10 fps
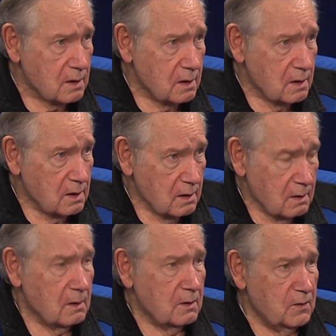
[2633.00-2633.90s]
Yeah.
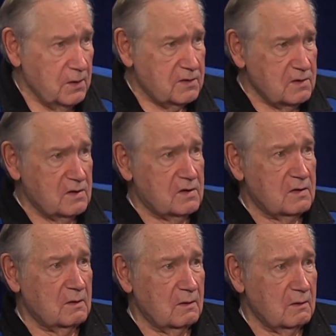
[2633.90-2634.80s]
This or is, the
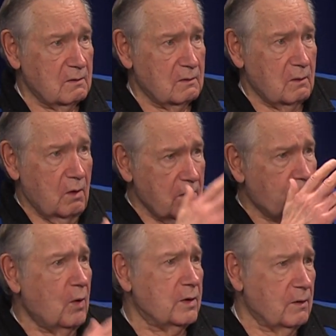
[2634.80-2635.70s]
polio drug. Or the
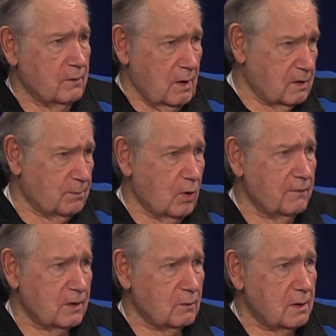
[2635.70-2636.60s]
polio. That was a
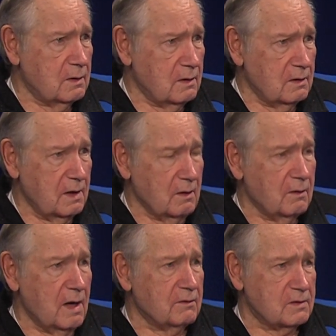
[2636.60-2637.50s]
perfect one. You
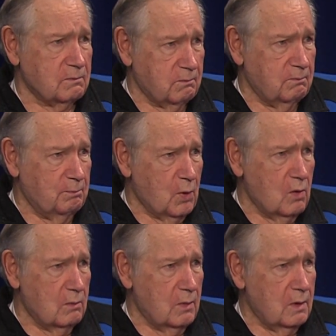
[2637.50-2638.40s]
know, that was stopped it
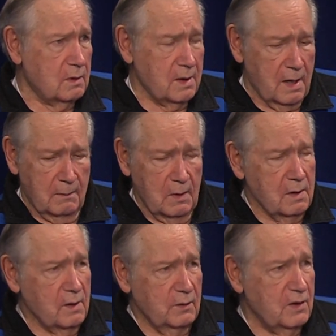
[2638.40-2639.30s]
dead in its yep.
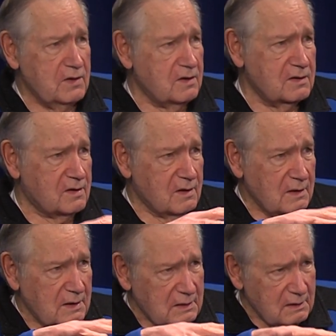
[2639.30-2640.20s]
This is
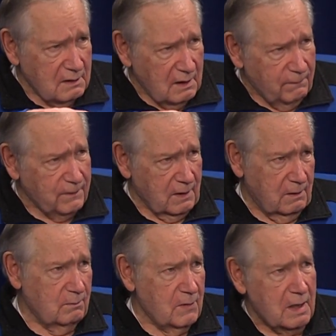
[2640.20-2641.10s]
yeah, yeah. iffy.
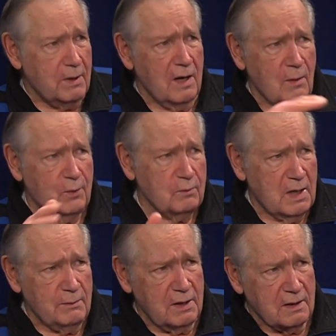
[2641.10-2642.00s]
Maybe help
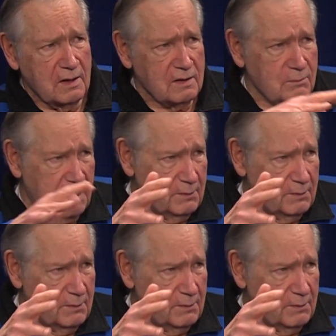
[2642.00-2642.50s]
Maybe it doesn't.